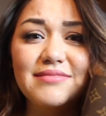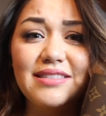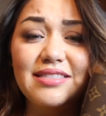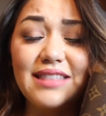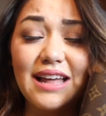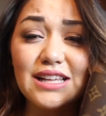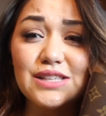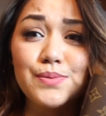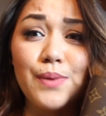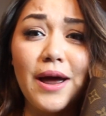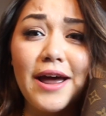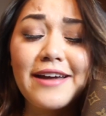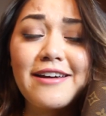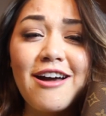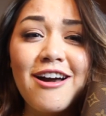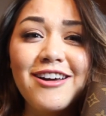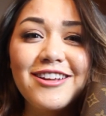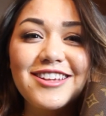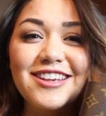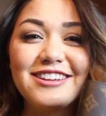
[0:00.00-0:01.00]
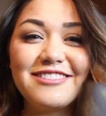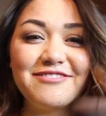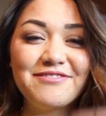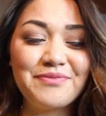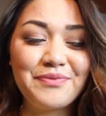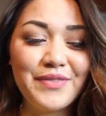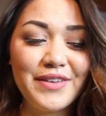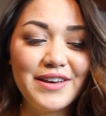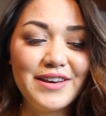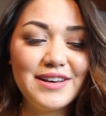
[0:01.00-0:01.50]
that's why I got it.
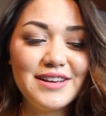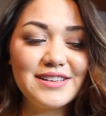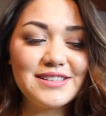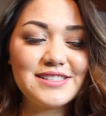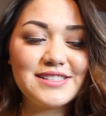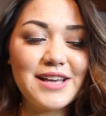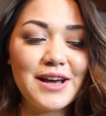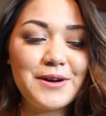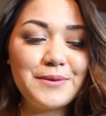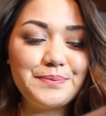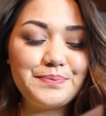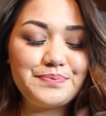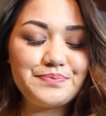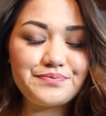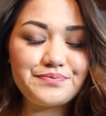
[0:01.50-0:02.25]
So